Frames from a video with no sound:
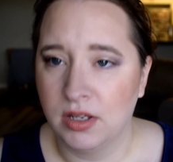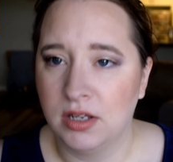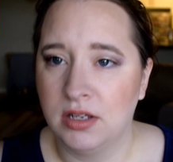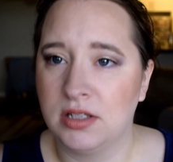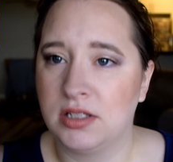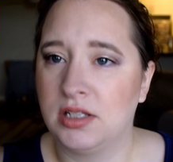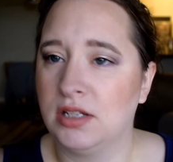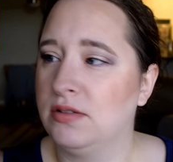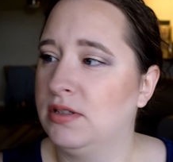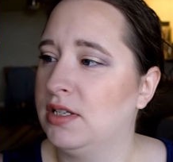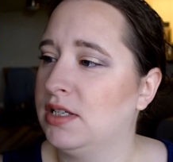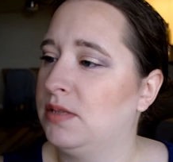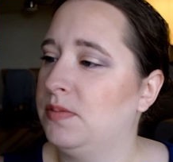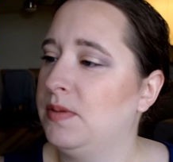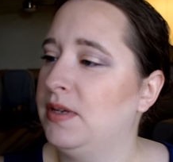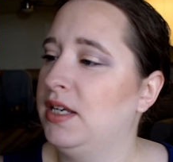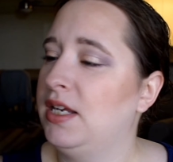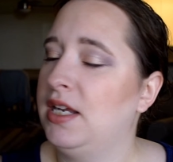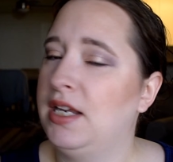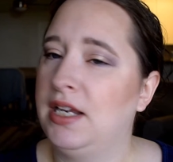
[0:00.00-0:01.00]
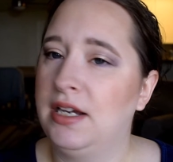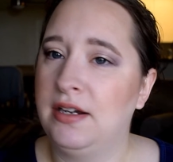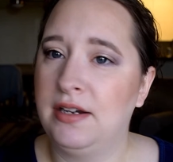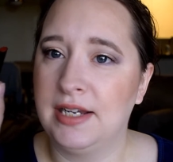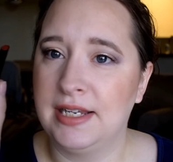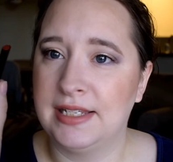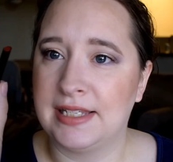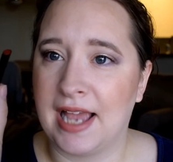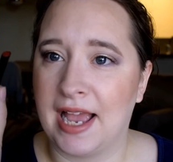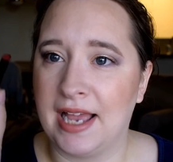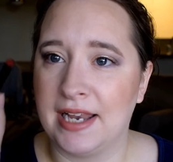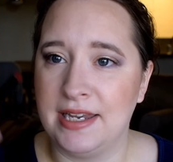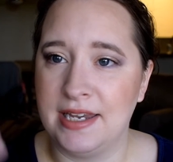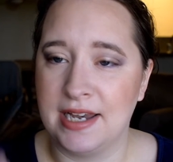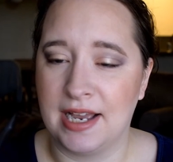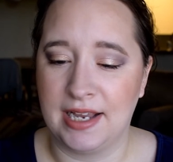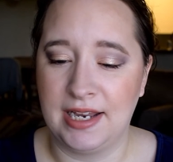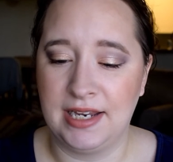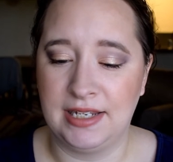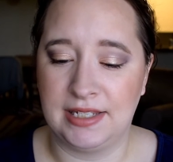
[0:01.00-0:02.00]
So this one here is At
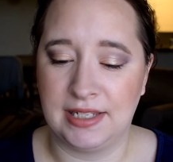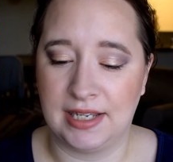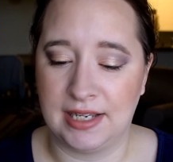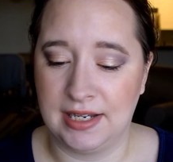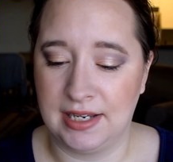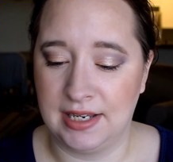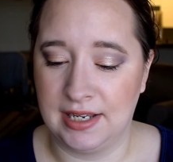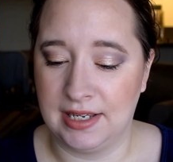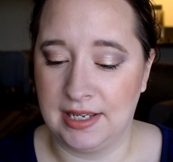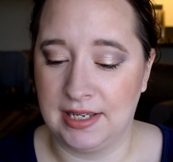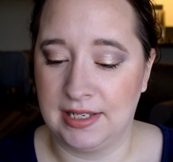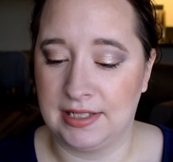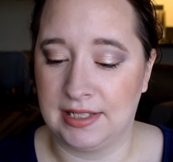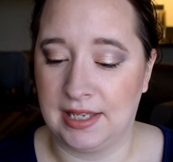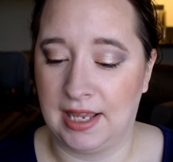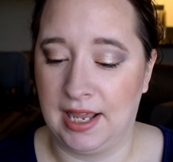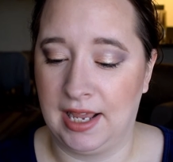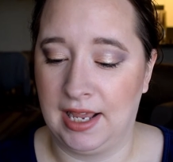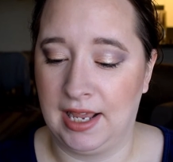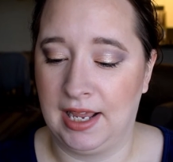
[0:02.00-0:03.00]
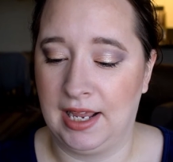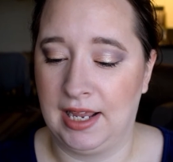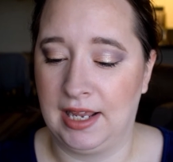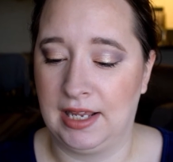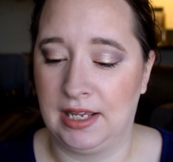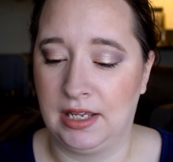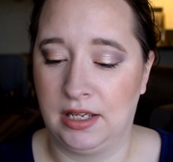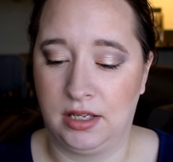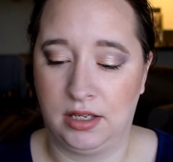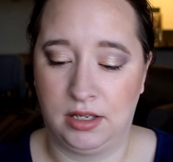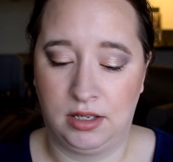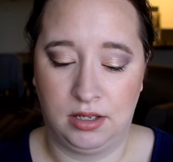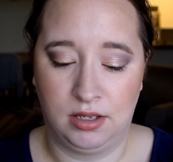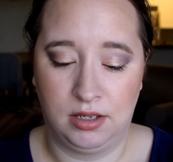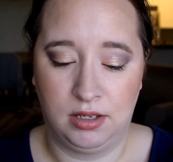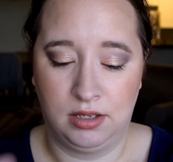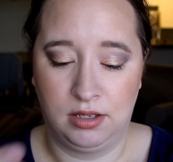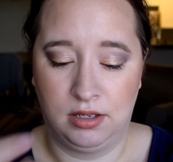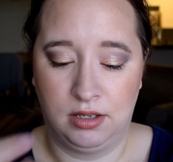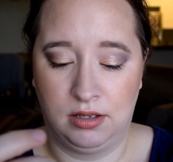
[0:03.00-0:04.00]
Night, and it is a
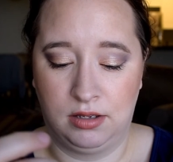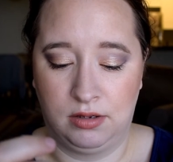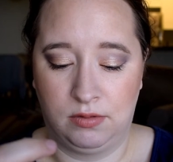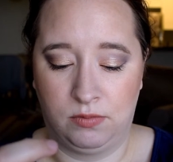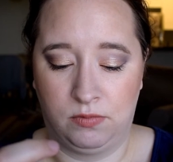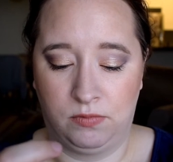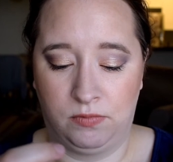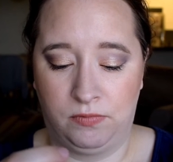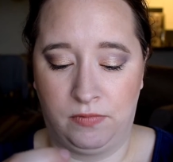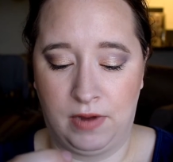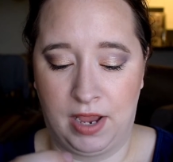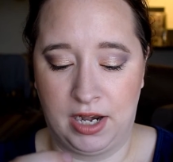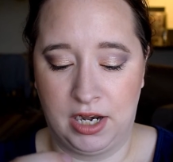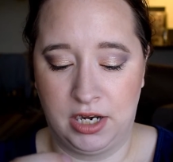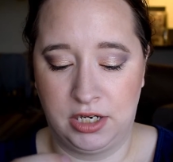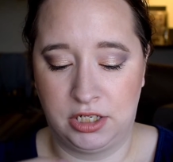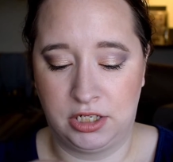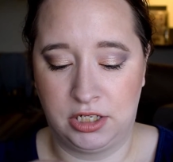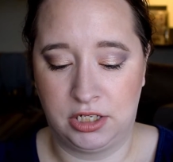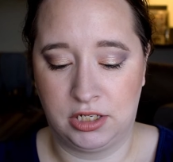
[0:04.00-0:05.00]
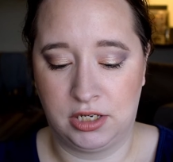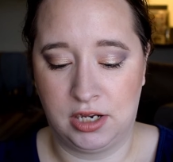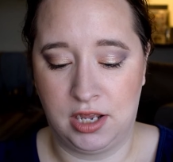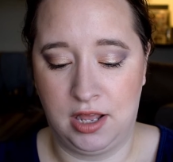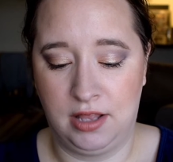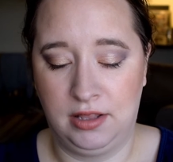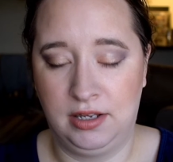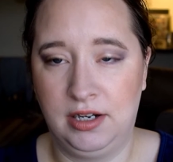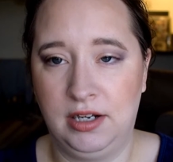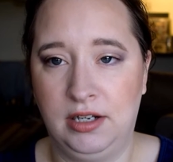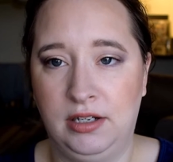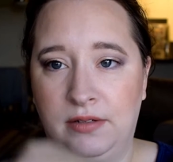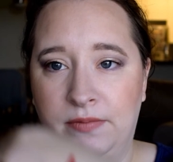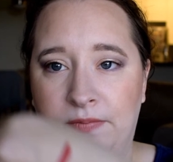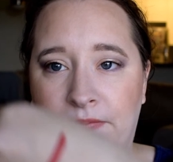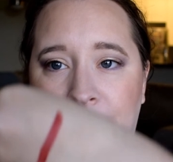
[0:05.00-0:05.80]
reddish color.